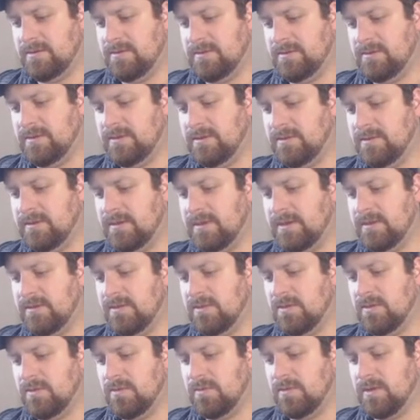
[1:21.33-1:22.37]
I don't like
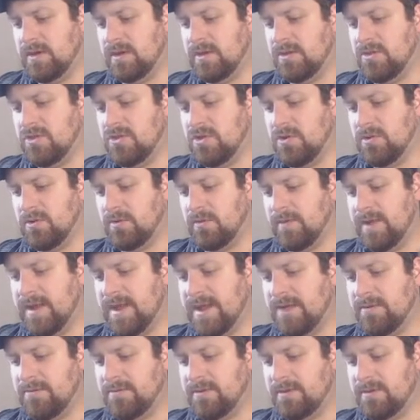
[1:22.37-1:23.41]
to joke
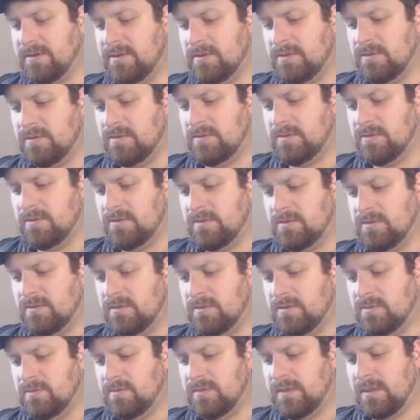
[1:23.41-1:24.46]
around
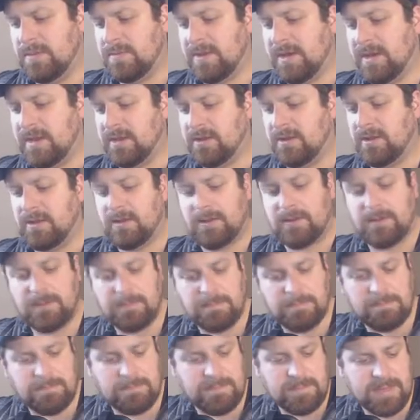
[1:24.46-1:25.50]
the amount
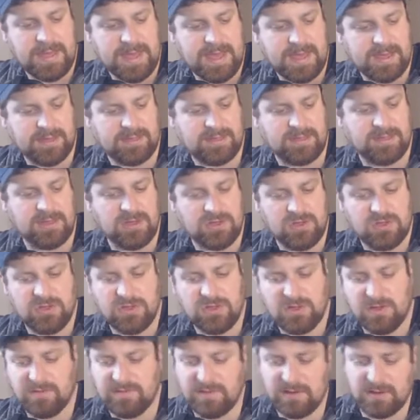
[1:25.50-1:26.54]
of packs they
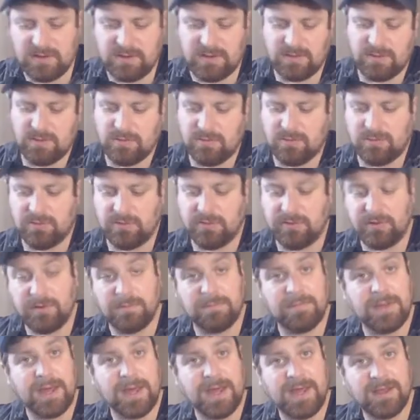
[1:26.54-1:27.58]
shove into those little
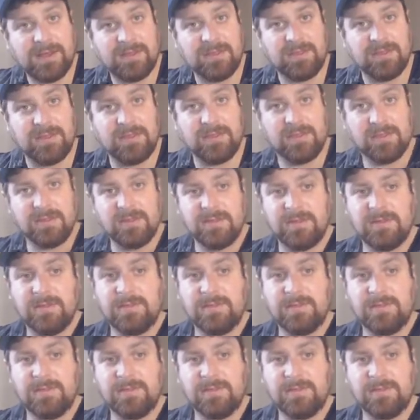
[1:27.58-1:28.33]
boxes.